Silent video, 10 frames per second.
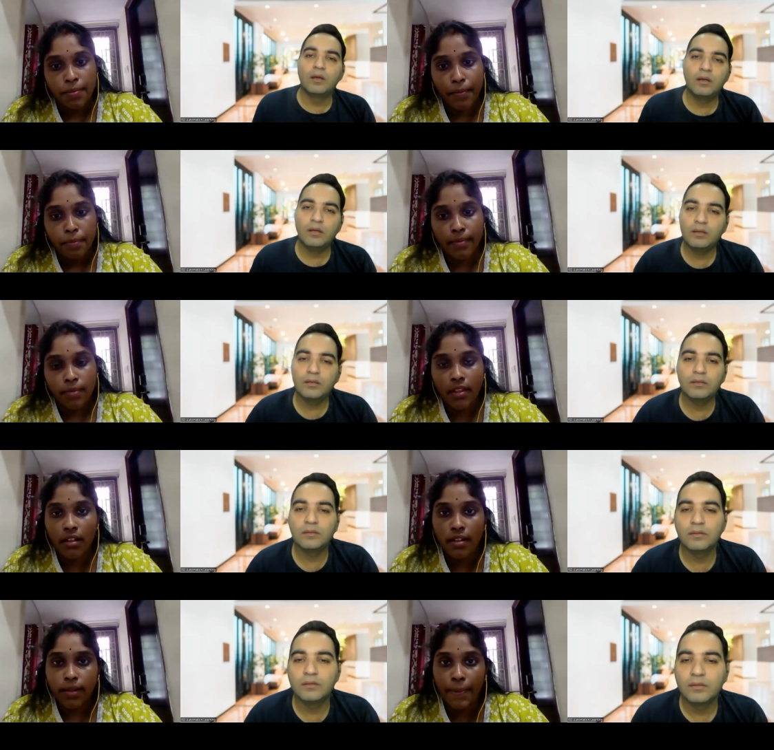Speaker 1: uh,
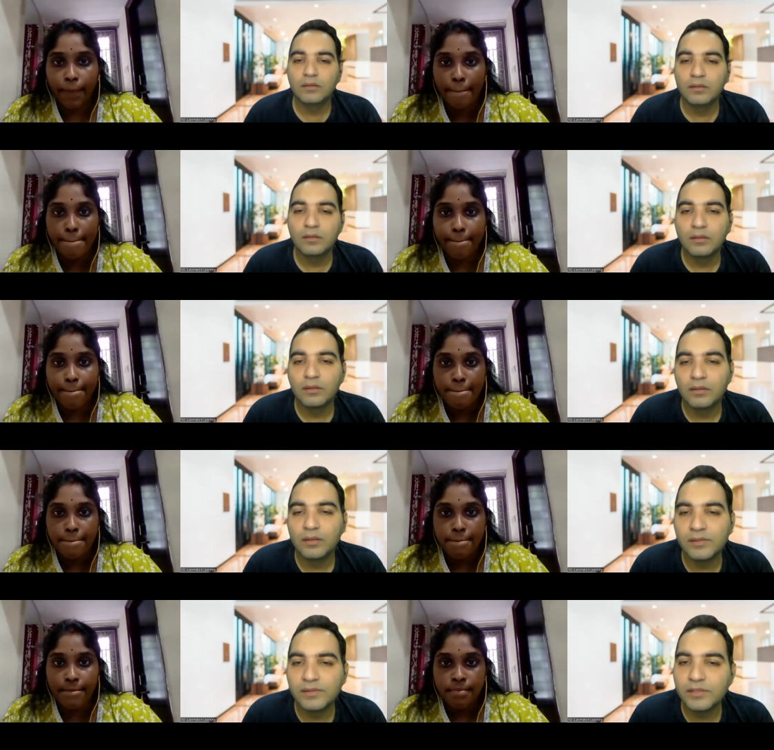
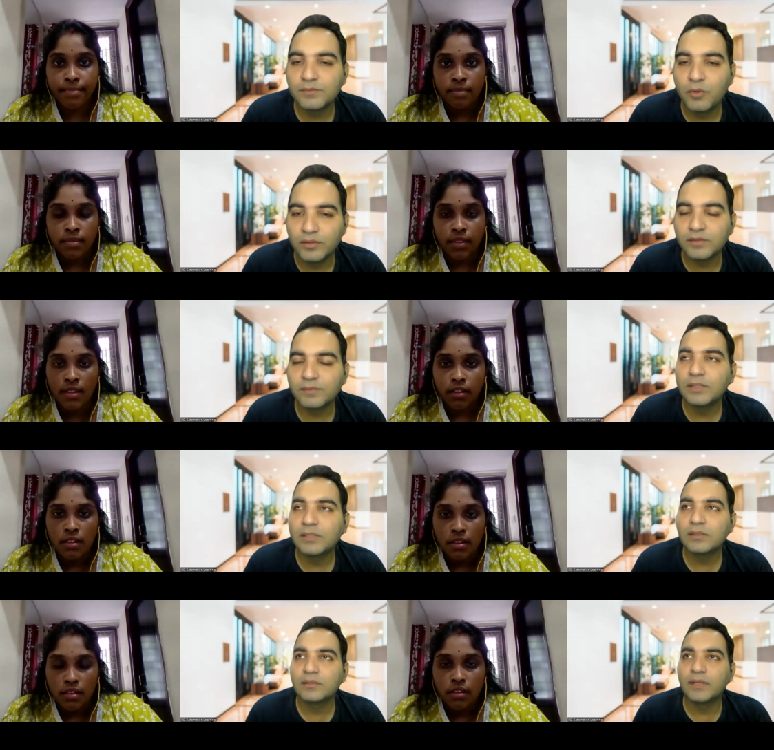is it
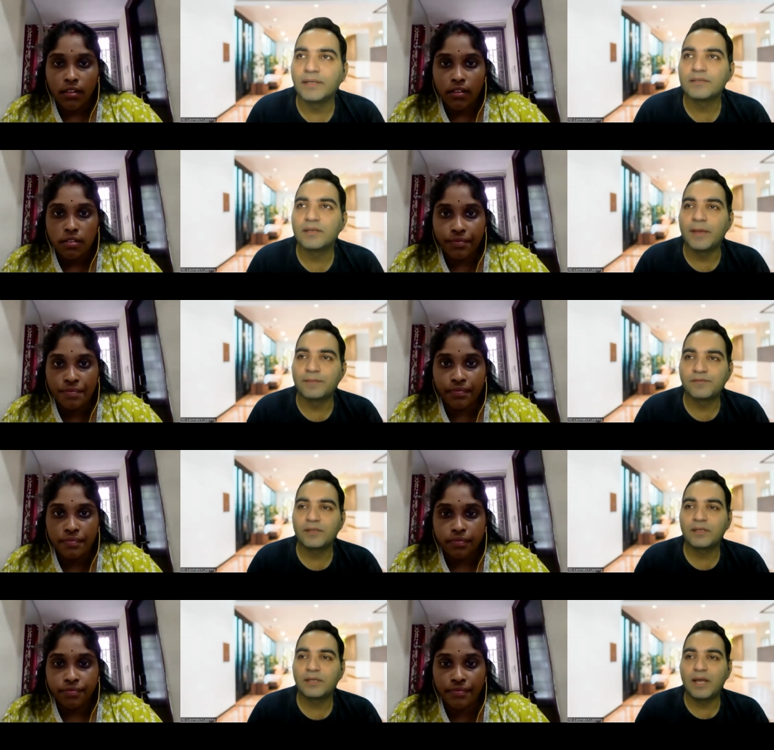possible that
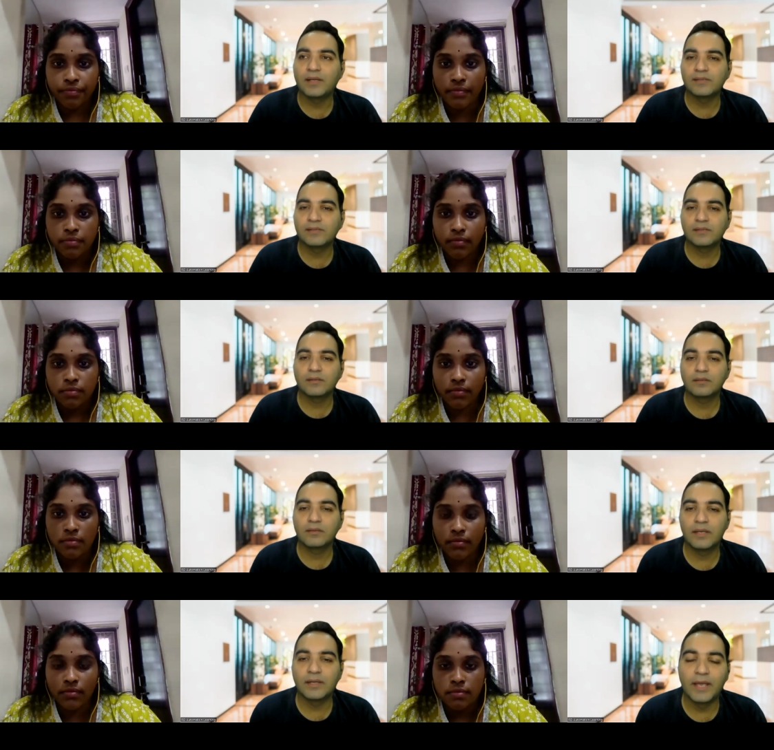abstract class
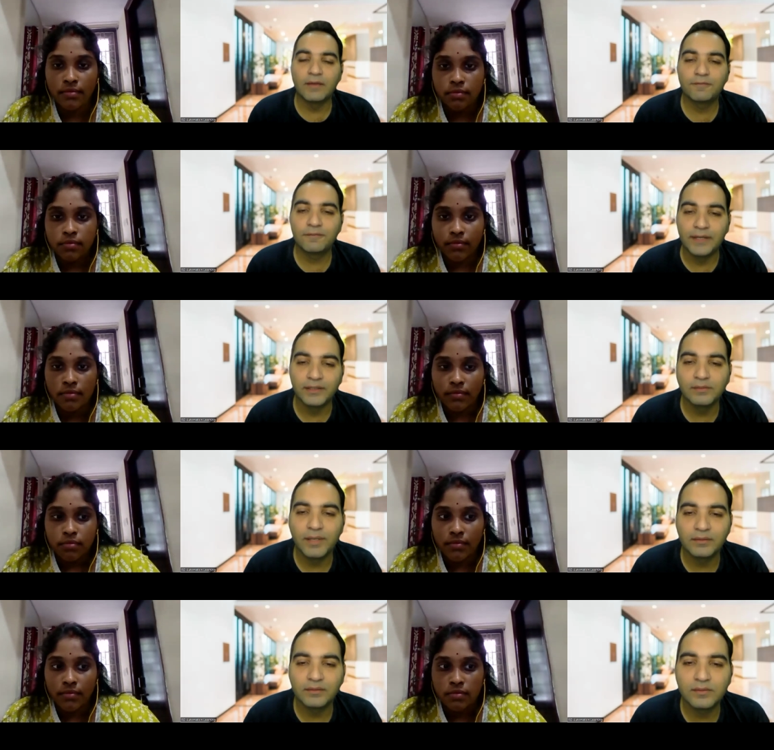can have final
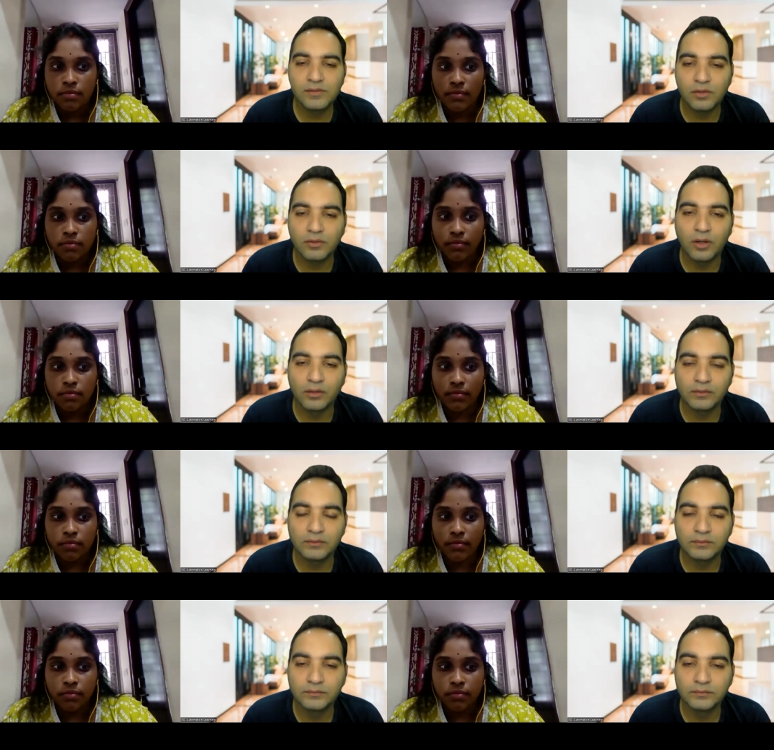methods or not?